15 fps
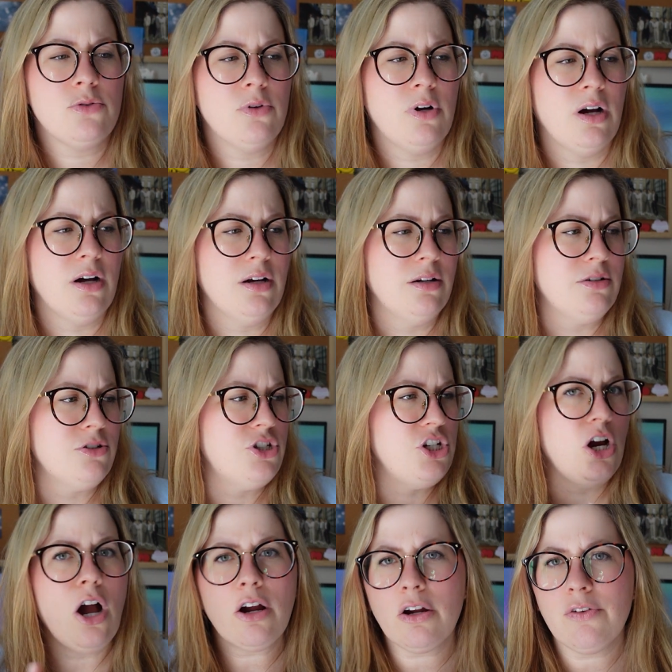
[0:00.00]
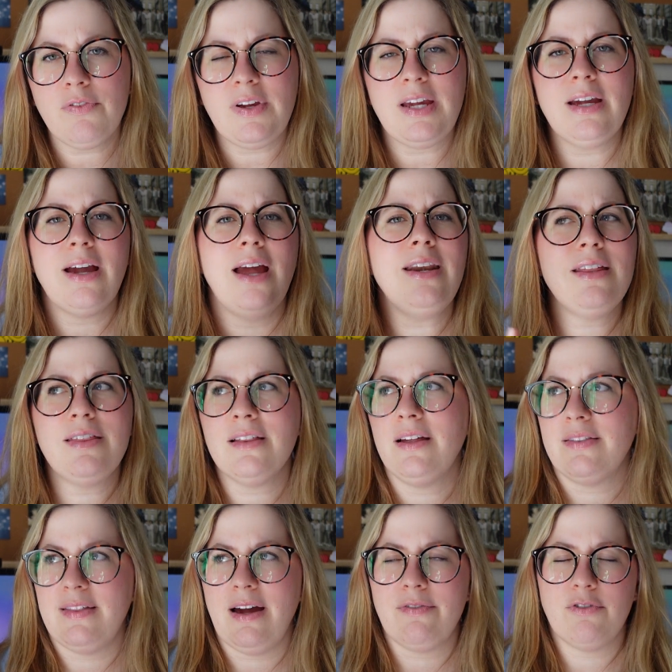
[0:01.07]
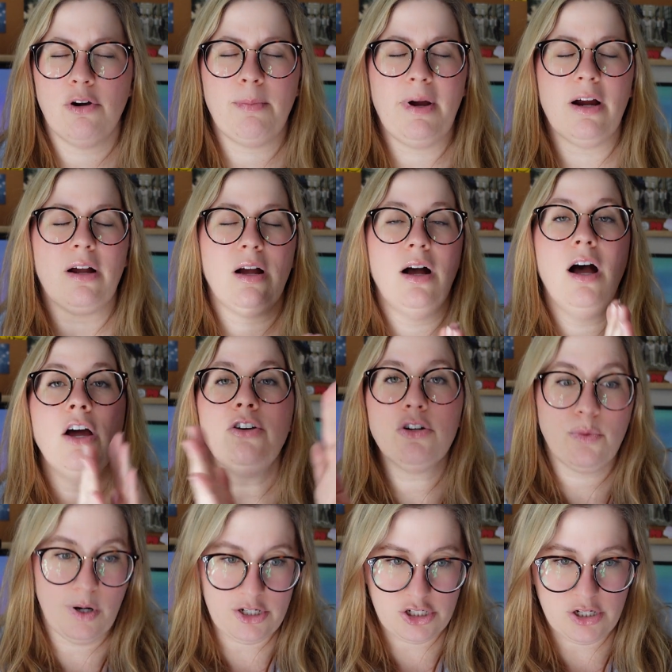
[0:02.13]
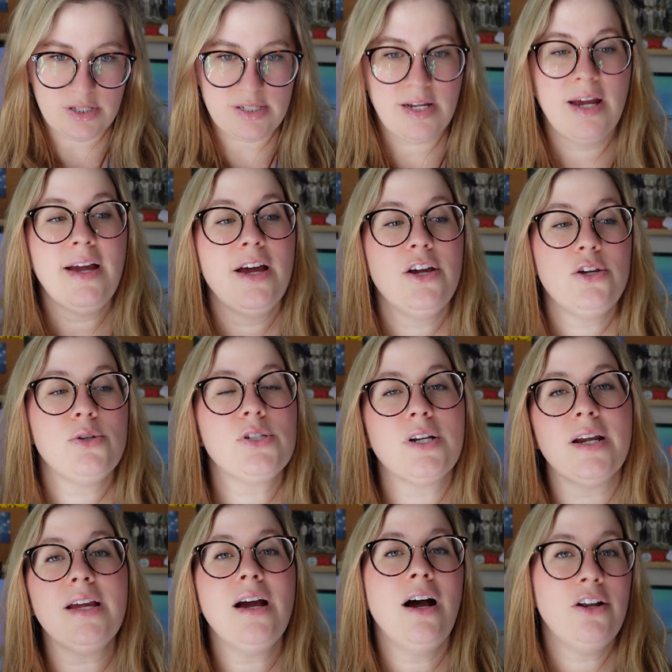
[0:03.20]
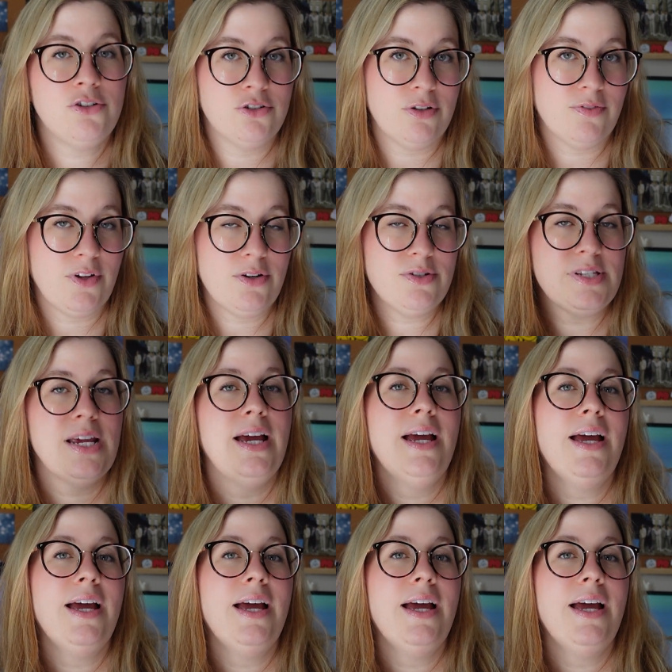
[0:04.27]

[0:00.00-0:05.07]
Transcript: uh, geography, anything like that for America, 100 questions. You study 100 of those.